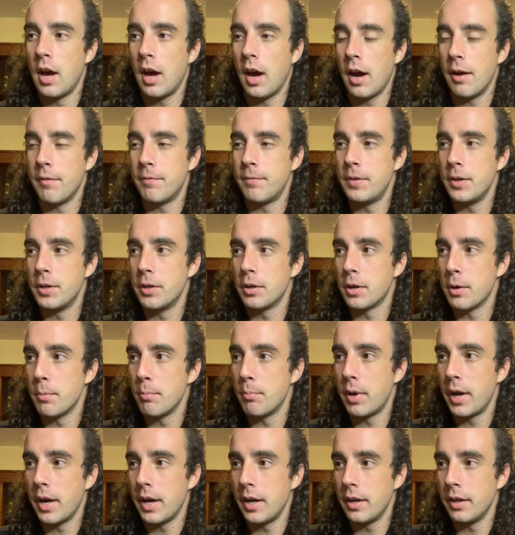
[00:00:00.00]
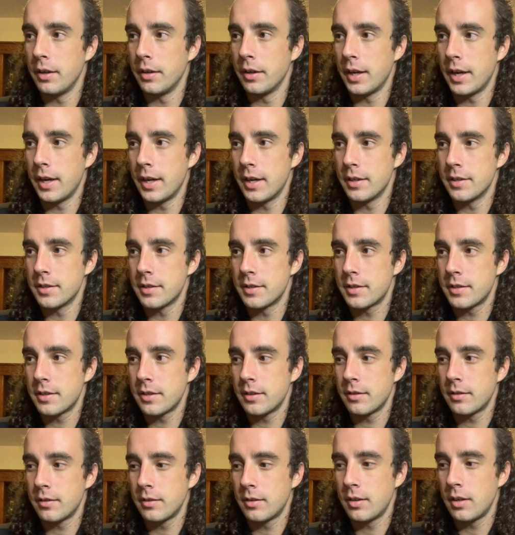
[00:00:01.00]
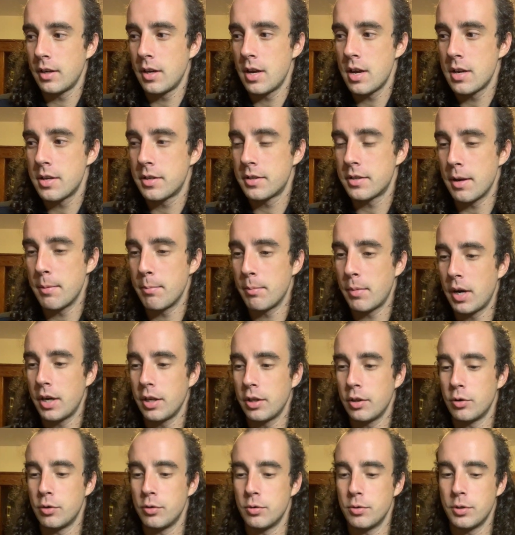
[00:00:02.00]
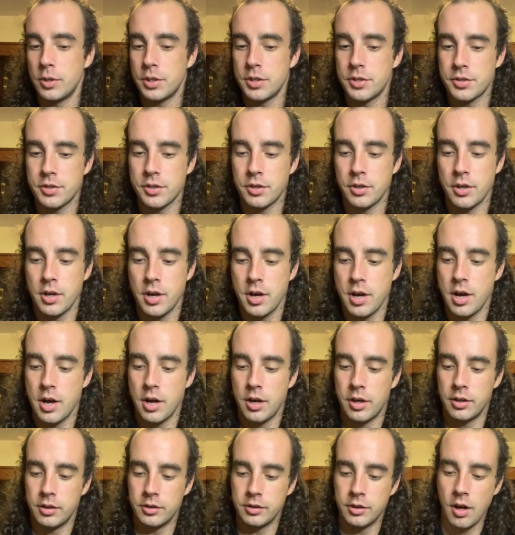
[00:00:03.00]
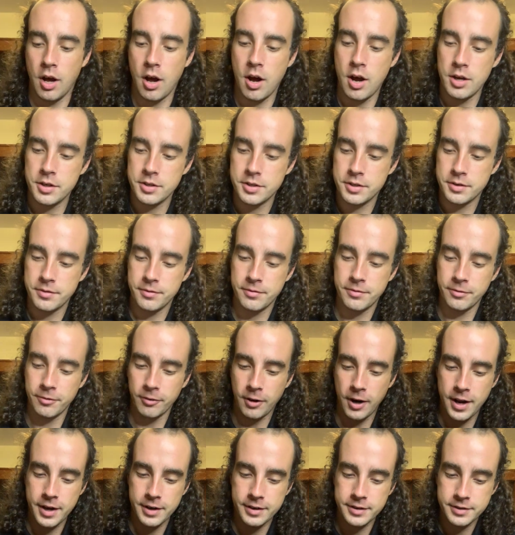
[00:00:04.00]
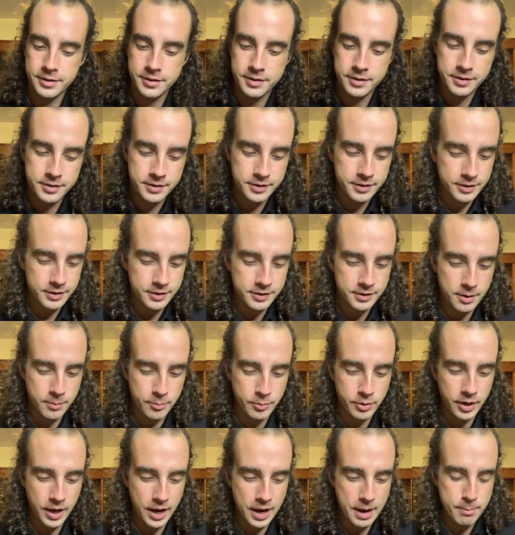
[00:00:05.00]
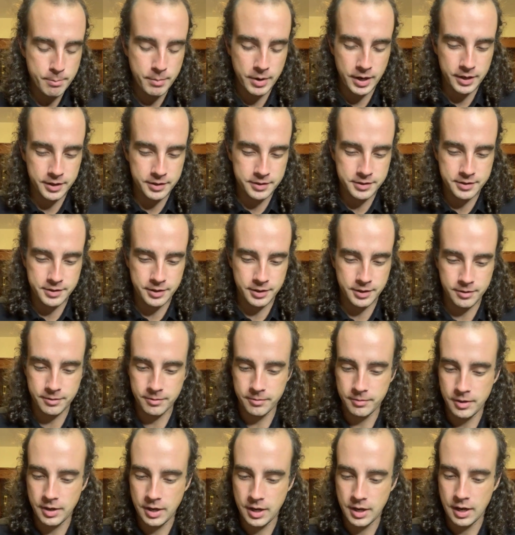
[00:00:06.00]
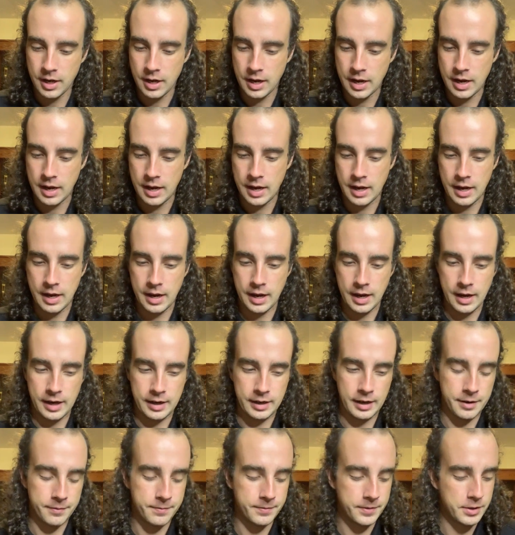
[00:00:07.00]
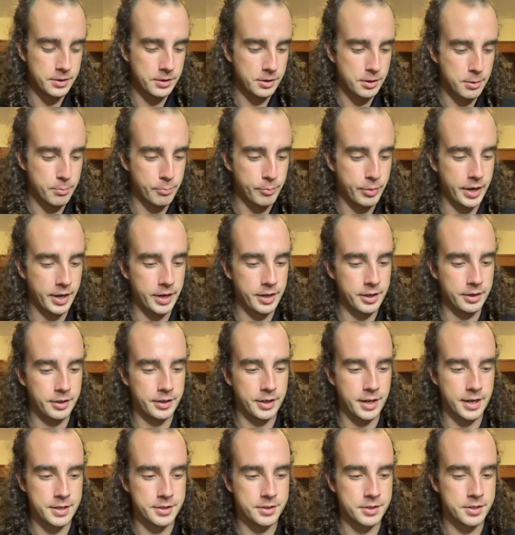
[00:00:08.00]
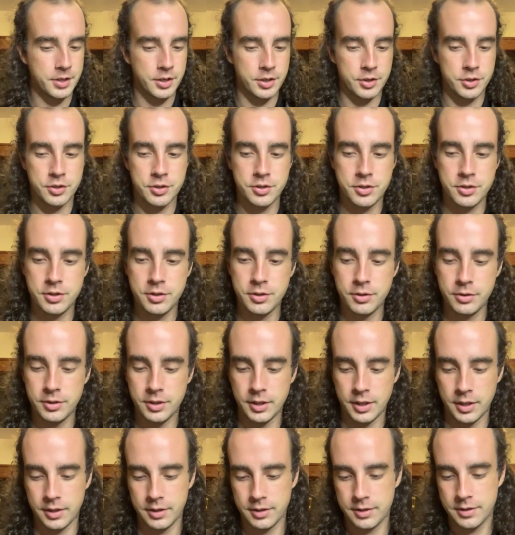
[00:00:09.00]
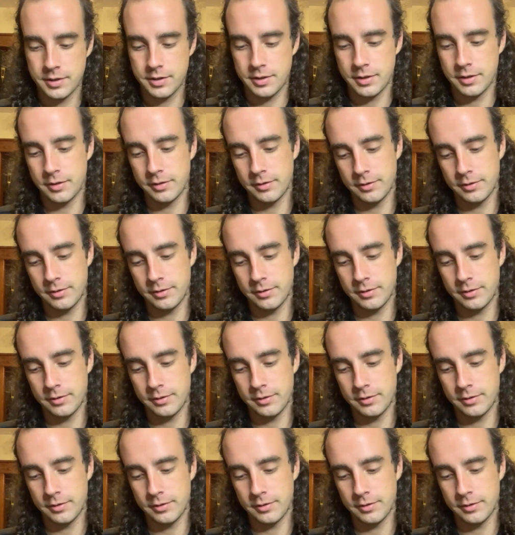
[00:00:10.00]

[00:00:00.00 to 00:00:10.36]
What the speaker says: I feel compelled as somebody who has lost friends to plant medicine, and I feel compelled as a student,